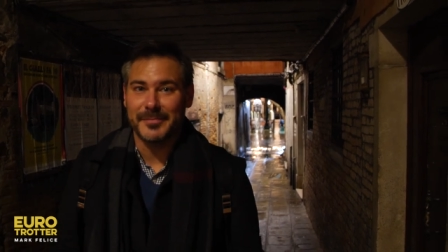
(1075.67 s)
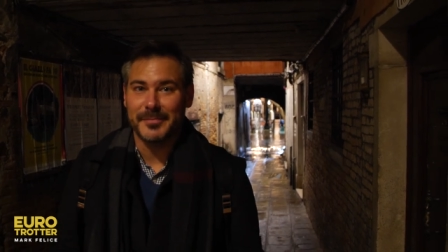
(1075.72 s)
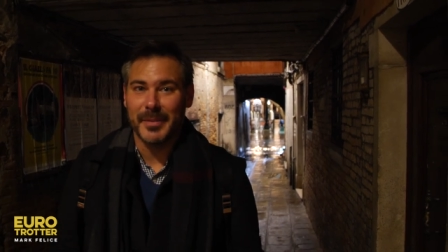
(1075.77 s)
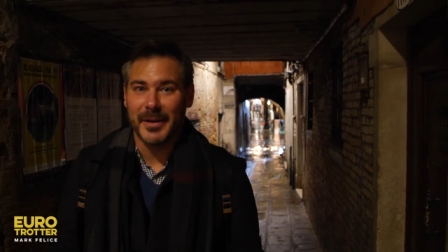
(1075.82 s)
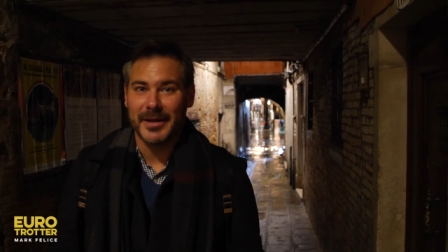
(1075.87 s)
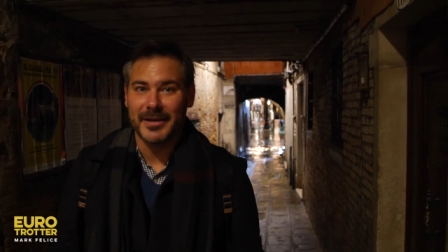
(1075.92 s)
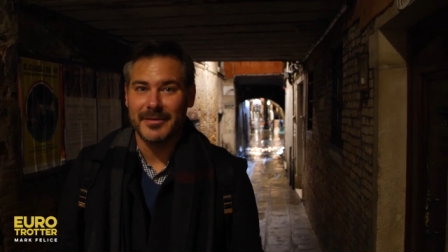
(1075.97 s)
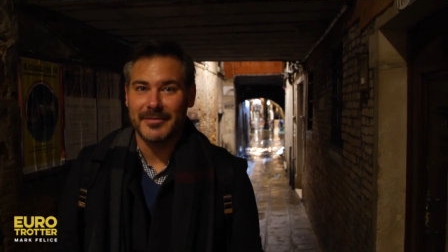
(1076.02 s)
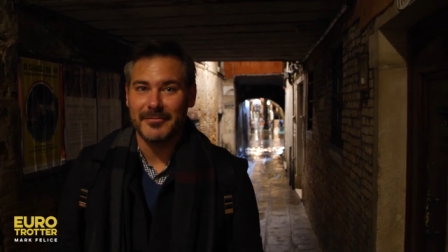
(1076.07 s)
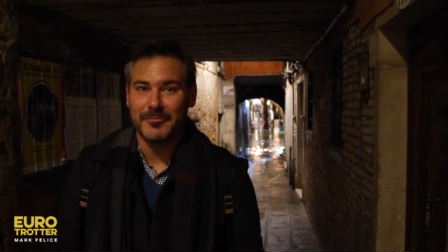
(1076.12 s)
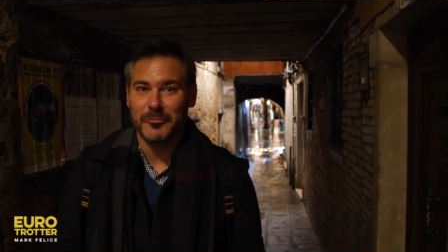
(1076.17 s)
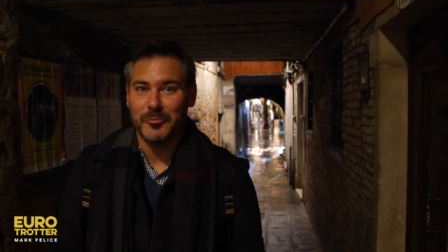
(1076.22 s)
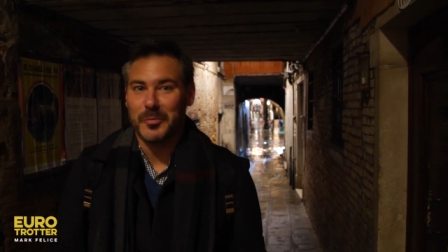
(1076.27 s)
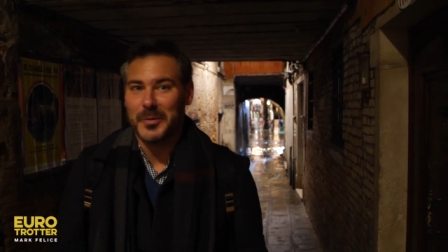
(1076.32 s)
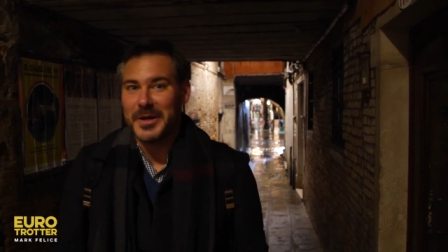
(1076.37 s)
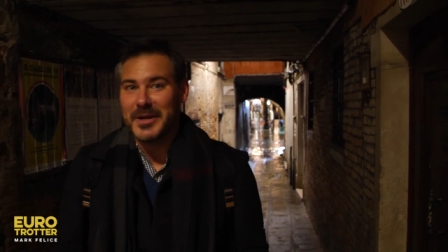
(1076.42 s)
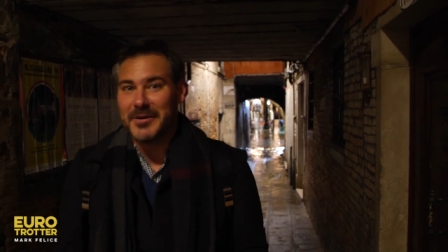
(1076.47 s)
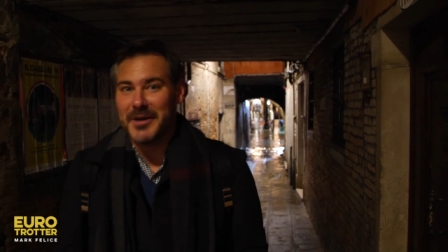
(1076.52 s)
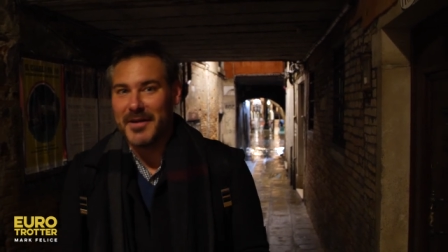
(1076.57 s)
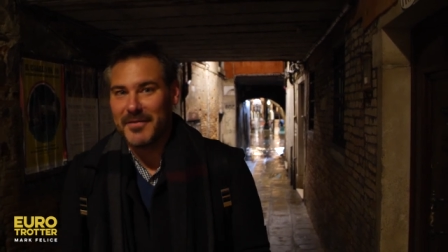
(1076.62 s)
but
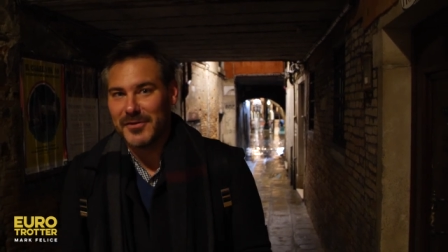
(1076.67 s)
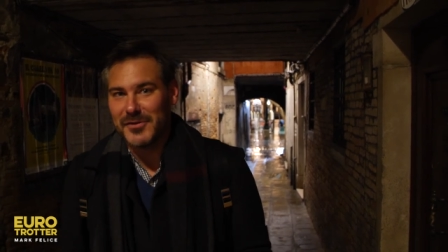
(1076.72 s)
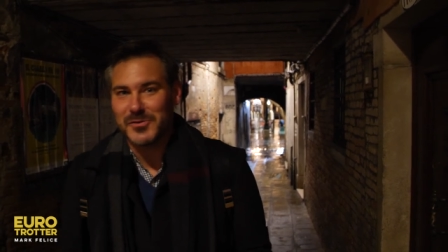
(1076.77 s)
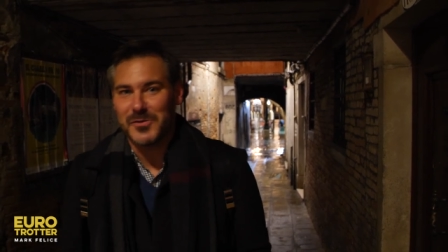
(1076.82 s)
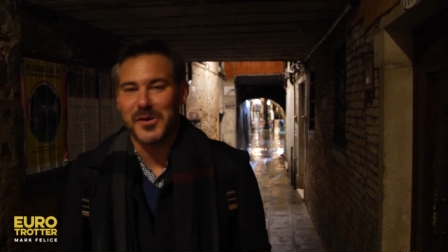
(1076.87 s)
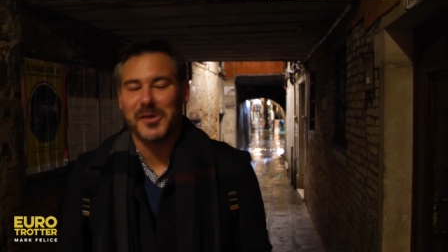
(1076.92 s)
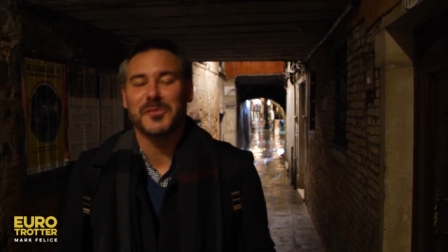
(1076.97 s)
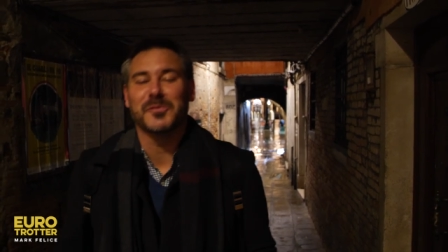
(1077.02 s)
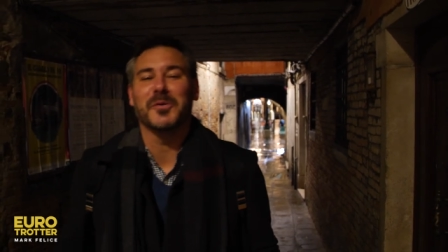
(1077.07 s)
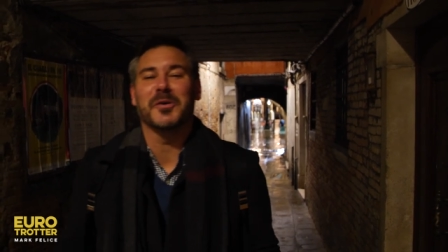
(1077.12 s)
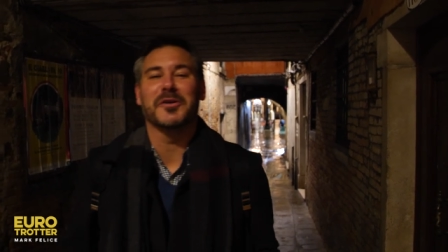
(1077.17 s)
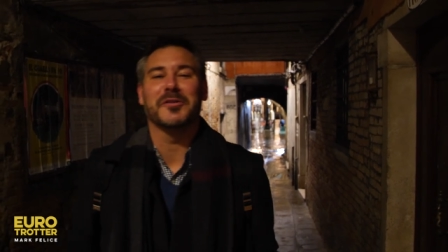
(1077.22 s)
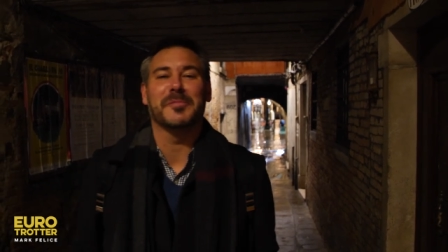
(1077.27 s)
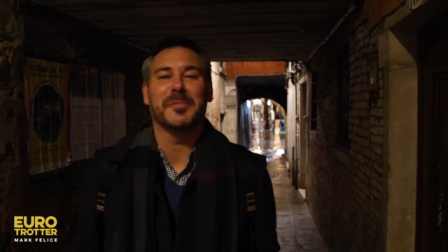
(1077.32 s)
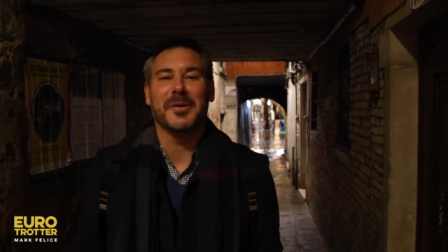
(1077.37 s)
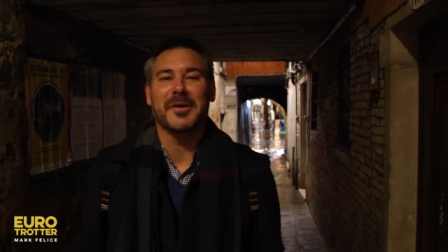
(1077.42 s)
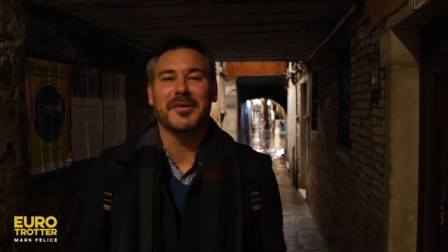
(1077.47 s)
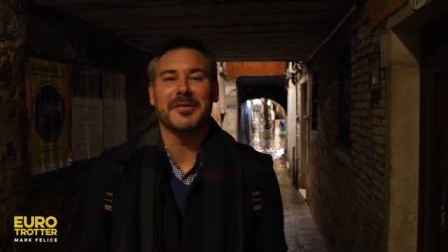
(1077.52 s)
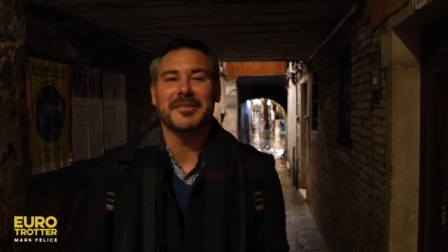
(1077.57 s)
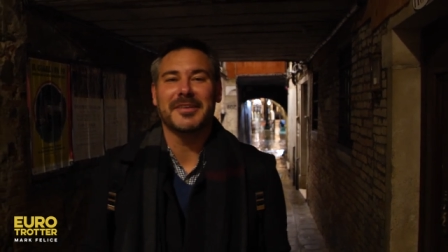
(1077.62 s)
we don't have a choice. We're
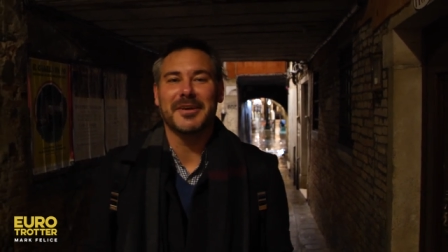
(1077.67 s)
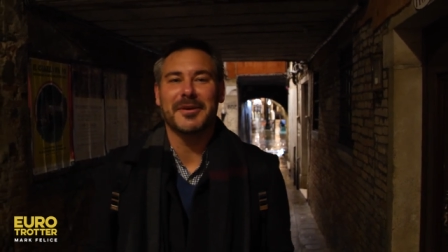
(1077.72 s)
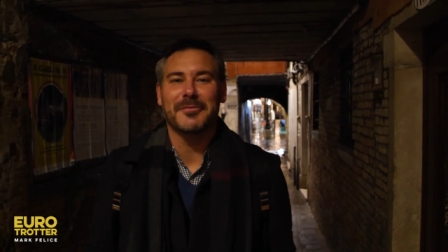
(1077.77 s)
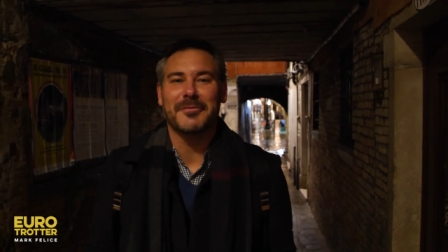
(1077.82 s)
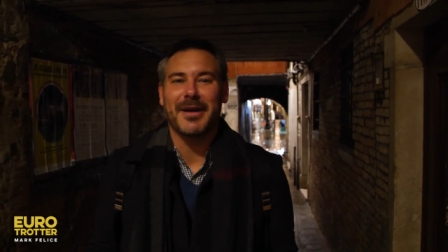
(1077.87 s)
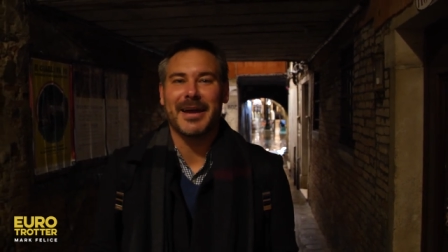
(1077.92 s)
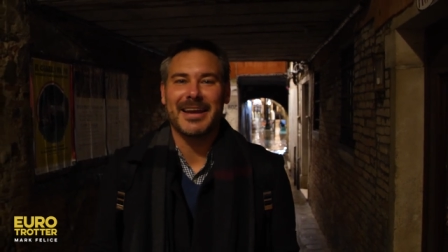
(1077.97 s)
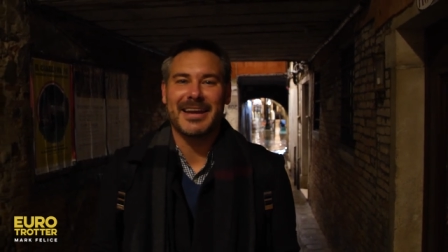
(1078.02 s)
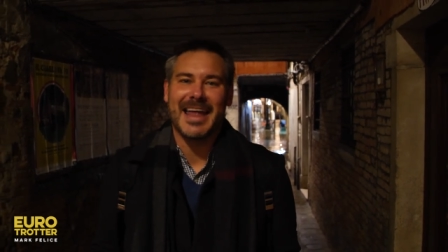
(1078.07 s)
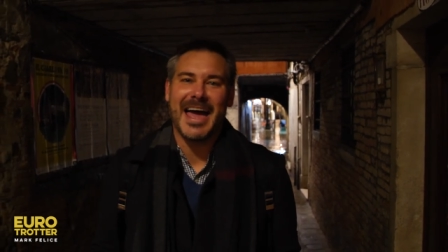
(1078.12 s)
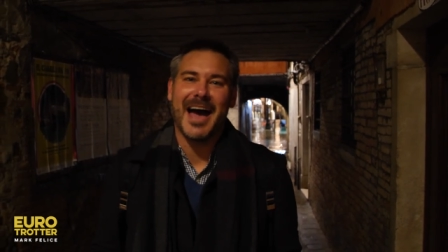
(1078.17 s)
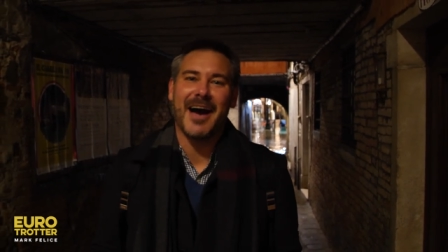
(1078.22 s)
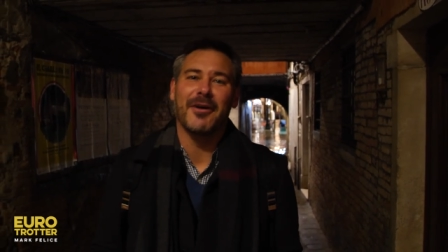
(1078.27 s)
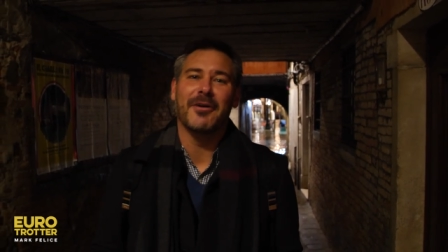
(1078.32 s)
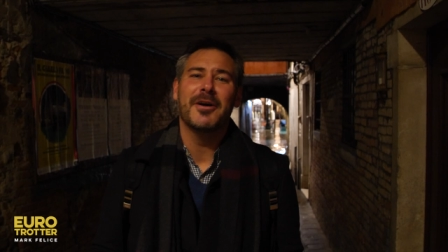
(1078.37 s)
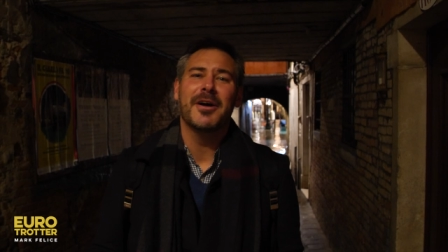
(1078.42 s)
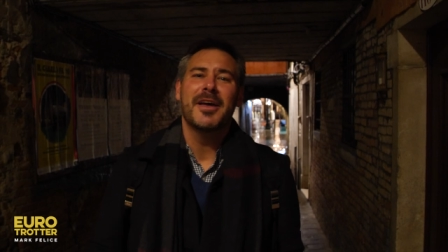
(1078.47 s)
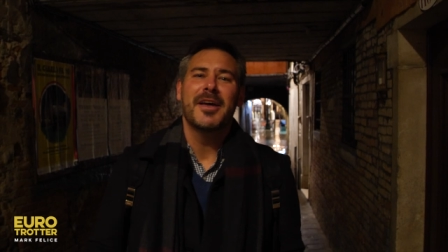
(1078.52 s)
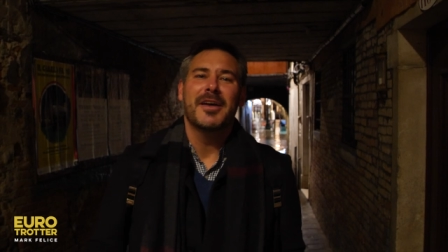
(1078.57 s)
experiencing it right now.